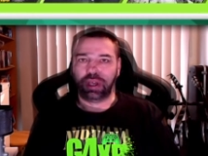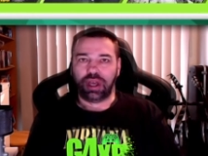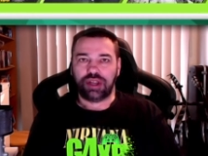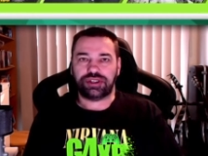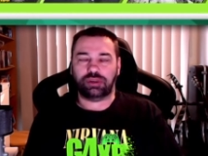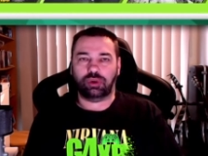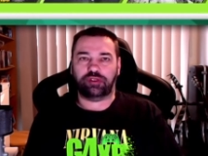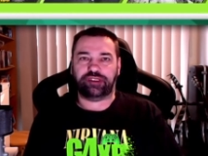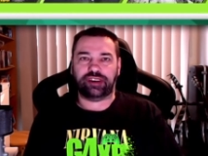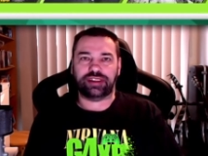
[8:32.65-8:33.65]
So, what
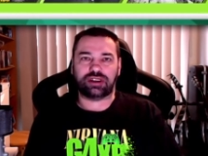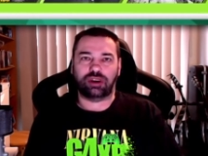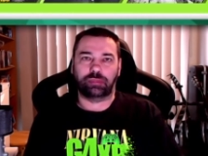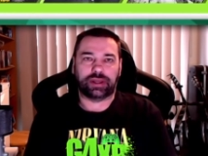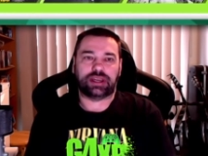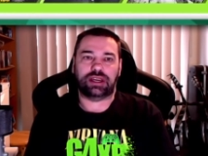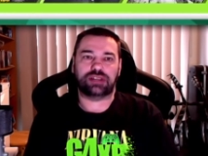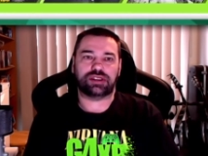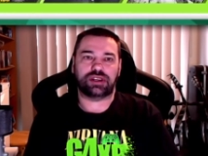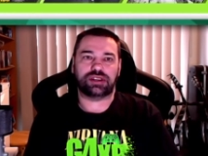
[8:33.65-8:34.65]
further
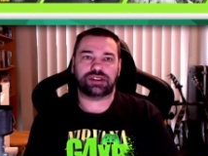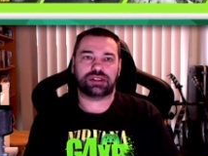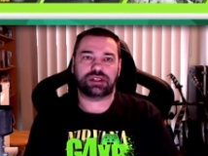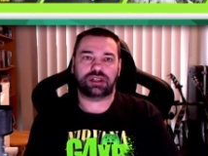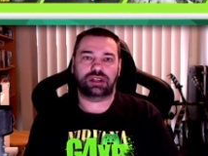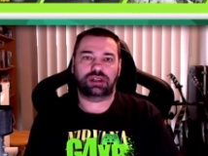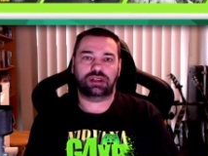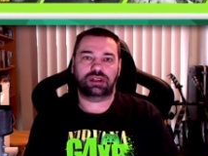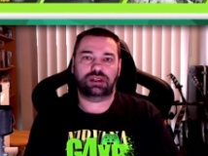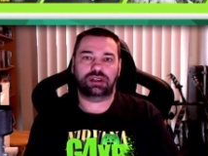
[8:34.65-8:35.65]
complicates this
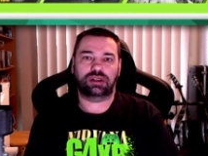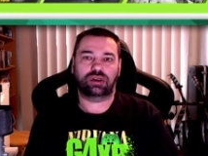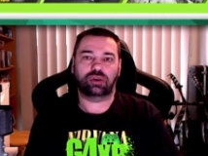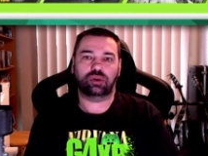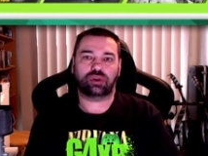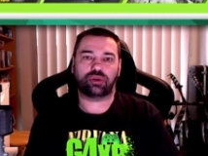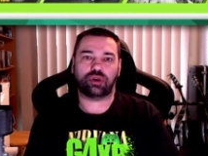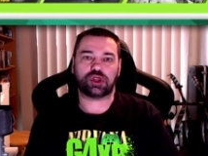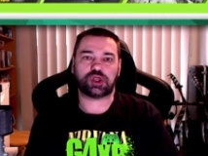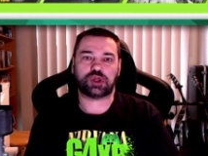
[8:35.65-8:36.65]
uh, whole
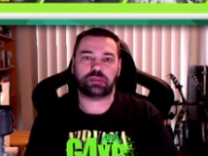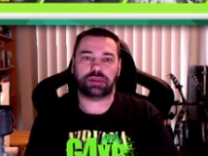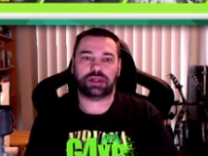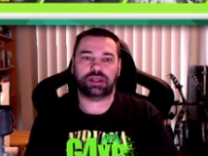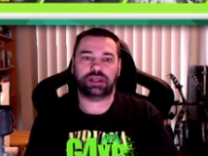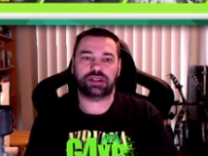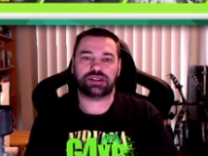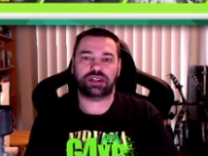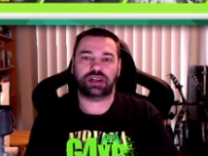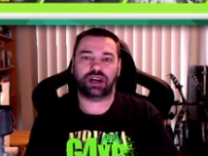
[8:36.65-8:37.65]
crossplay
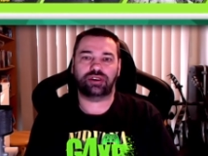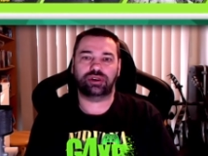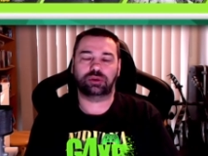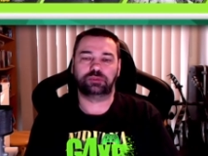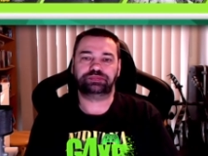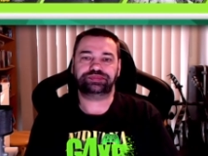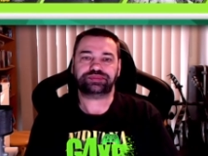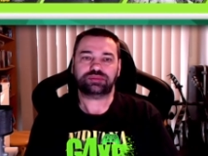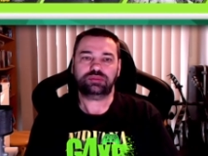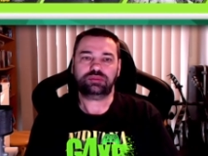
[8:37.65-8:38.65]
scenario?
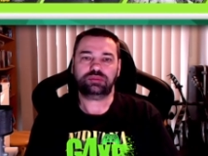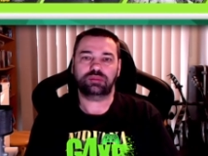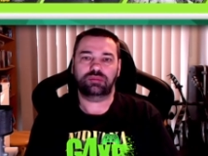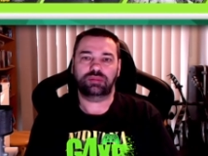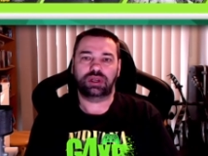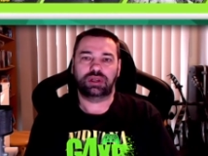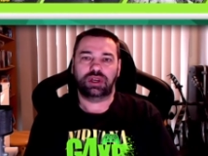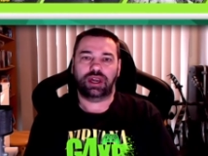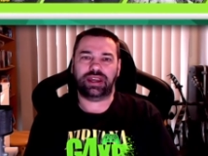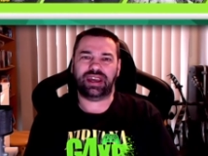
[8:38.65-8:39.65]

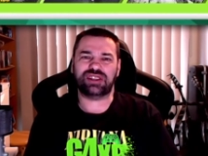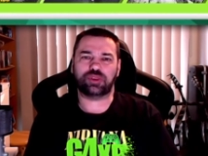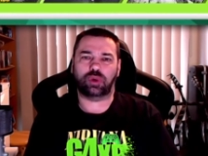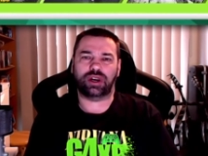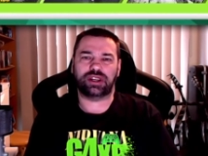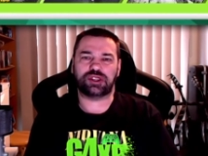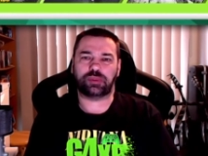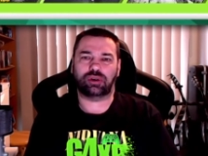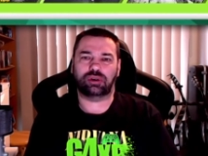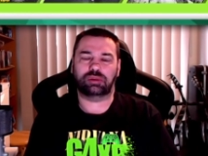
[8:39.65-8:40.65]
and hence why it's
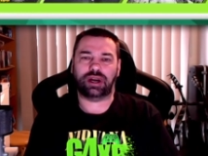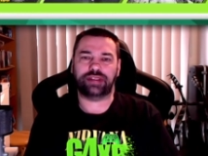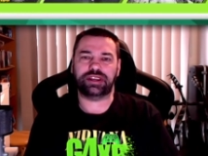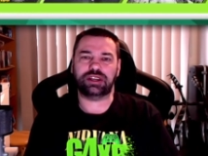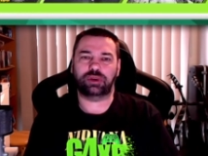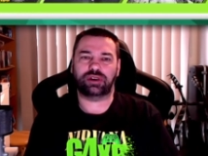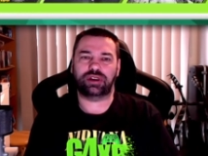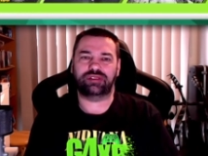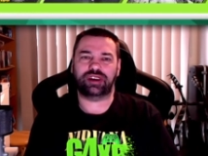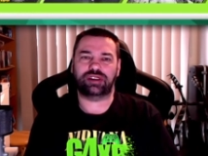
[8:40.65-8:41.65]
probably I think we're in
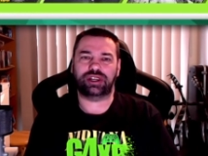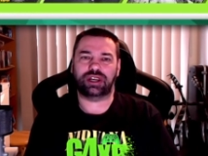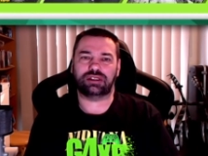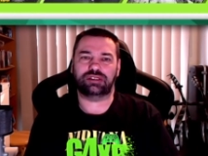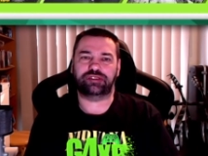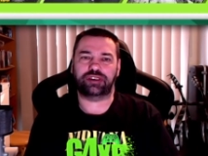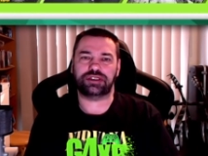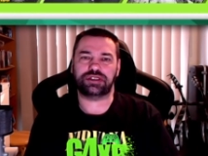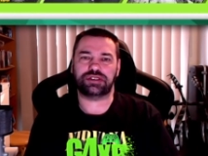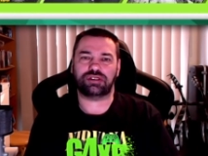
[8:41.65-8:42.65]
the very early
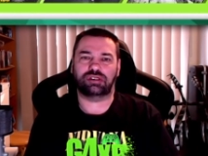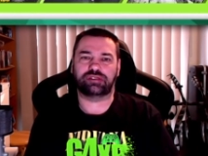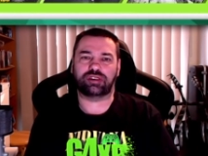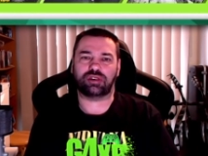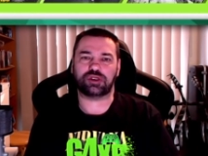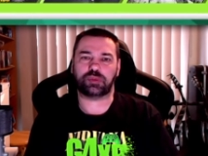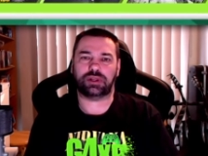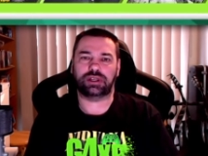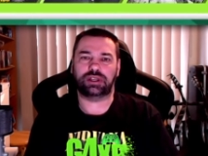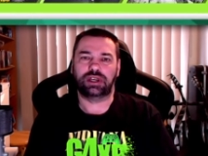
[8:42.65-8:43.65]
phases of
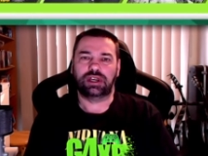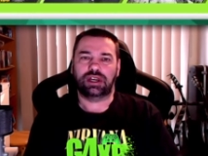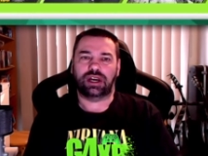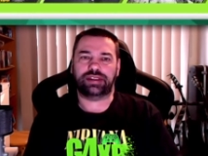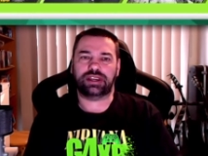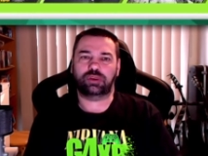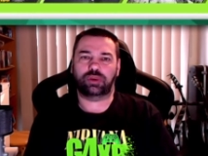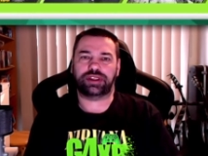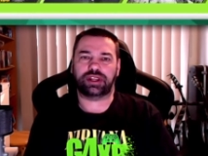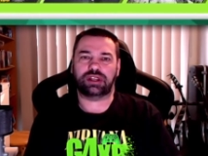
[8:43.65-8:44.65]
crossplay. I think
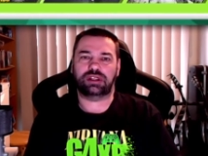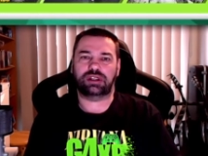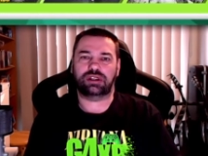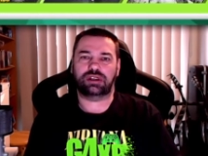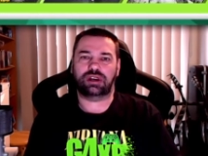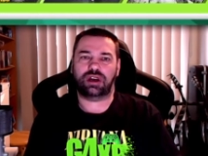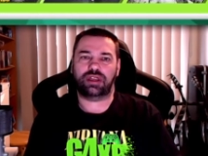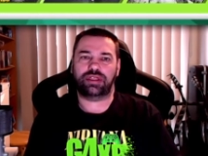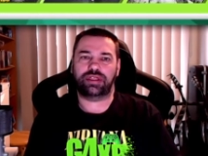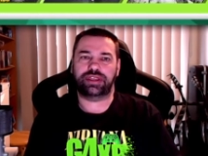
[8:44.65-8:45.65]
with the
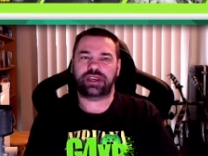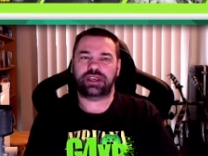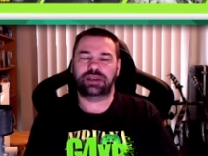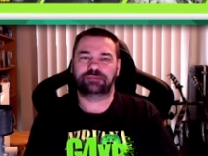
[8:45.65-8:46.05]
the